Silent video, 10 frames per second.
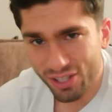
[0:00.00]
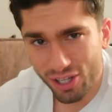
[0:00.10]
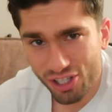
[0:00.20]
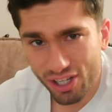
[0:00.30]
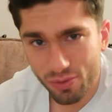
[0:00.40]

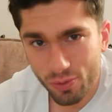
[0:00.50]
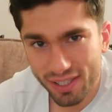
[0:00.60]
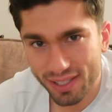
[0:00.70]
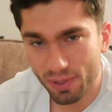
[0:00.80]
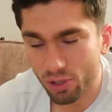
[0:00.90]

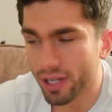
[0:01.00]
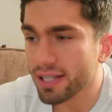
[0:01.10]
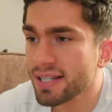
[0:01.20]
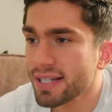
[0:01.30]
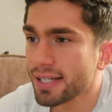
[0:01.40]
Digestion-wise, it's been great.
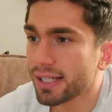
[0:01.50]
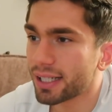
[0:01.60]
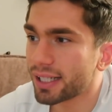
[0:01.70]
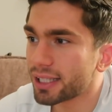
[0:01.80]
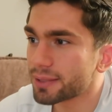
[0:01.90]

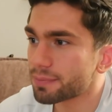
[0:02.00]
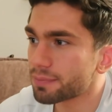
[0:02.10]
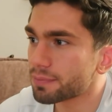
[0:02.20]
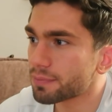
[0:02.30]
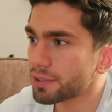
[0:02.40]
You
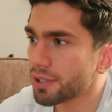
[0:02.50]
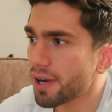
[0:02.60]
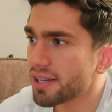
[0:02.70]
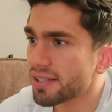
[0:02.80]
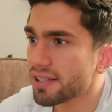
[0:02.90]
know,
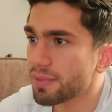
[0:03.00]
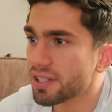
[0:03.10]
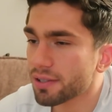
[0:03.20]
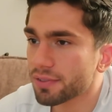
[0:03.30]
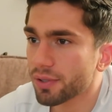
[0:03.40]
I could see
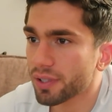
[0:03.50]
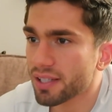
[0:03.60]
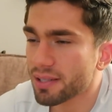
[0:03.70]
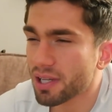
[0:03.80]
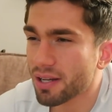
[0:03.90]
myself doing
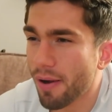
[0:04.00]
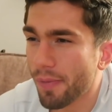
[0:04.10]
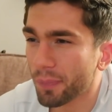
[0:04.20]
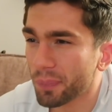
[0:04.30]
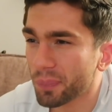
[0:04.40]
this. I mean,
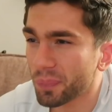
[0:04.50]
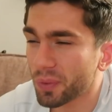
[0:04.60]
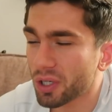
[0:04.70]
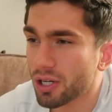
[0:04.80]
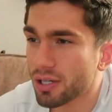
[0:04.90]

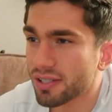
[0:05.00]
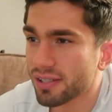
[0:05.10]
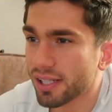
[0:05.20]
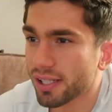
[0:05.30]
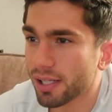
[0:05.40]

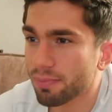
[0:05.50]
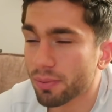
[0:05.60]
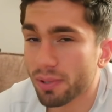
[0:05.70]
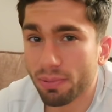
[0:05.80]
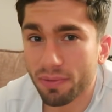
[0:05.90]
honestly, I'd
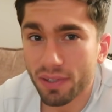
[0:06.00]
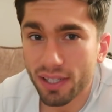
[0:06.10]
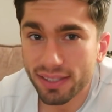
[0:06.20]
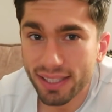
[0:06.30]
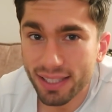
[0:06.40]
probably
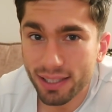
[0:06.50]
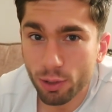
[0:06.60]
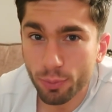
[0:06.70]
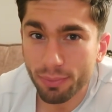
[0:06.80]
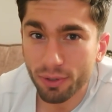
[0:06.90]
prefer to eat a
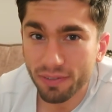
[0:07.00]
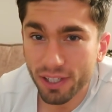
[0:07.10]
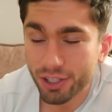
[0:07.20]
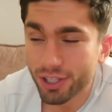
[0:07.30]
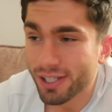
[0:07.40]
little bit more
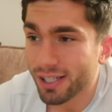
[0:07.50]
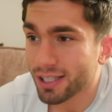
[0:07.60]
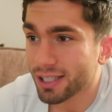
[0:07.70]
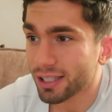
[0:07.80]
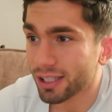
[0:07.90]
fish,
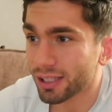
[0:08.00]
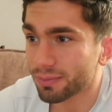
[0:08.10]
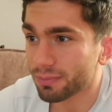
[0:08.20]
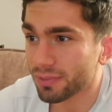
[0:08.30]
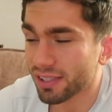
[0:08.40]

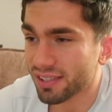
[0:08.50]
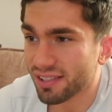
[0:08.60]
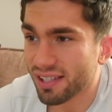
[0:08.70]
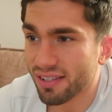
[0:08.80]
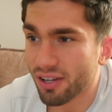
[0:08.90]
as I
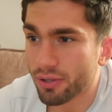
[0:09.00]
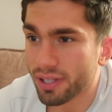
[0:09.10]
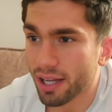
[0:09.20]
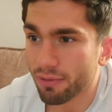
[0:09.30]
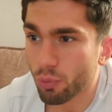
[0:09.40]
tend to
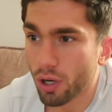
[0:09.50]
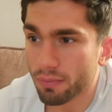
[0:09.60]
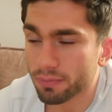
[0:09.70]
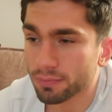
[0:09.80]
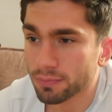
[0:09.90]
only have
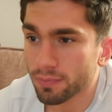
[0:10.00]
one